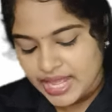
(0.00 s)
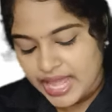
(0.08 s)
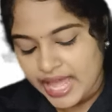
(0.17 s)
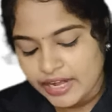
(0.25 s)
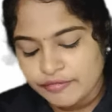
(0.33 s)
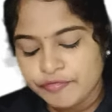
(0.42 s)

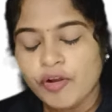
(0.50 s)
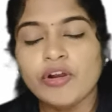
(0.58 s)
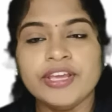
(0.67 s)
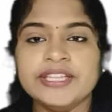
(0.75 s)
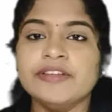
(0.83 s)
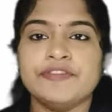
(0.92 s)
And
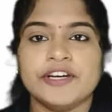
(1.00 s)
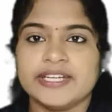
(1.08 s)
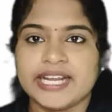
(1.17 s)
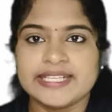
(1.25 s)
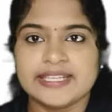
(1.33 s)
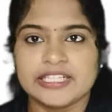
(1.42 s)
following the
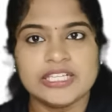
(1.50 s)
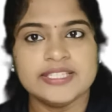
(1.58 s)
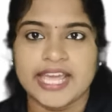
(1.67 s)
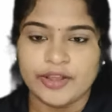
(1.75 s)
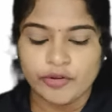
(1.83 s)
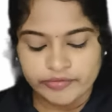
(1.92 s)
fertilization,
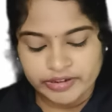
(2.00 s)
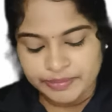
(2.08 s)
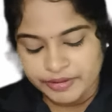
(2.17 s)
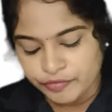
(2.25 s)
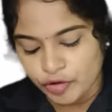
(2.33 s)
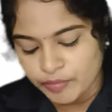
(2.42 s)
zygote will
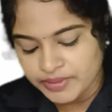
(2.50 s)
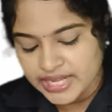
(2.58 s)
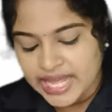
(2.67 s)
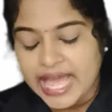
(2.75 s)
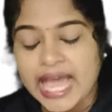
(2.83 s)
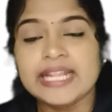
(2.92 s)
be formed
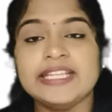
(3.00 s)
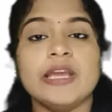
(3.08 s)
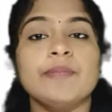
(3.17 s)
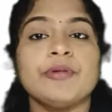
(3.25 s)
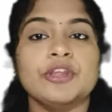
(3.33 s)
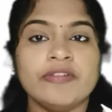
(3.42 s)
and the
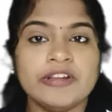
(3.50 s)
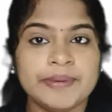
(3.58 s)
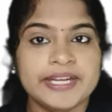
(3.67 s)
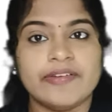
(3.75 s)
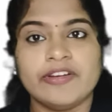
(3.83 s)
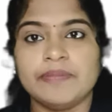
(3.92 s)
embryo will be
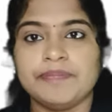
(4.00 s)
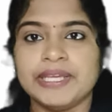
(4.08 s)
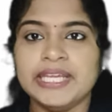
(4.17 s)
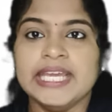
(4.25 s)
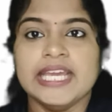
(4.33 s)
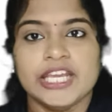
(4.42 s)
developing
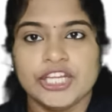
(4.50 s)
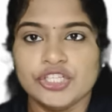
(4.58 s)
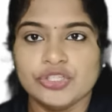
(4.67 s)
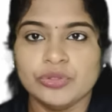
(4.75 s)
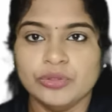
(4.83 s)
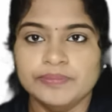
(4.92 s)

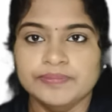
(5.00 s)
into